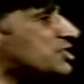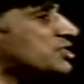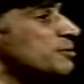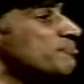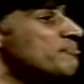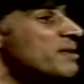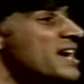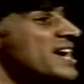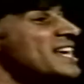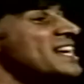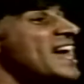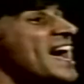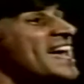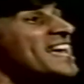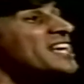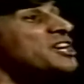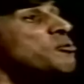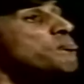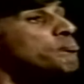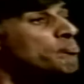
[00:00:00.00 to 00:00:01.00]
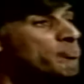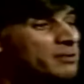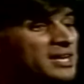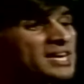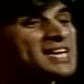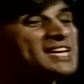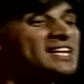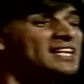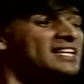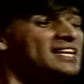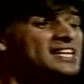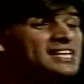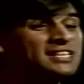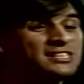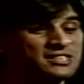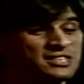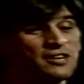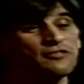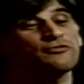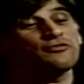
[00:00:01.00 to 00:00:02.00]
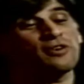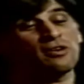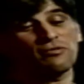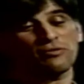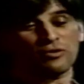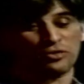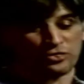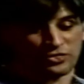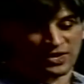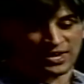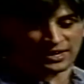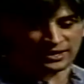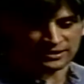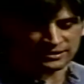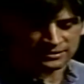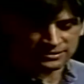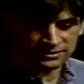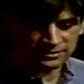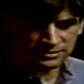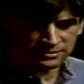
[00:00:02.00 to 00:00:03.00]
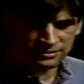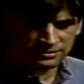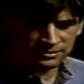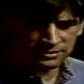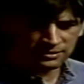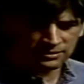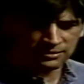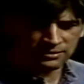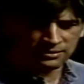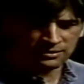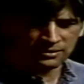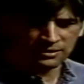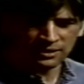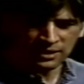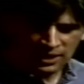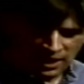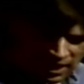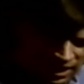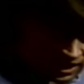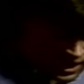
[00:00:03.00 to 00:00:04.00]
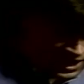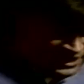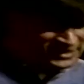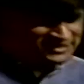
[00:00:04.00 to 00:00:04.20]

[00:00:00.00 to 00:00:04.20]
to mean a completely different thing." I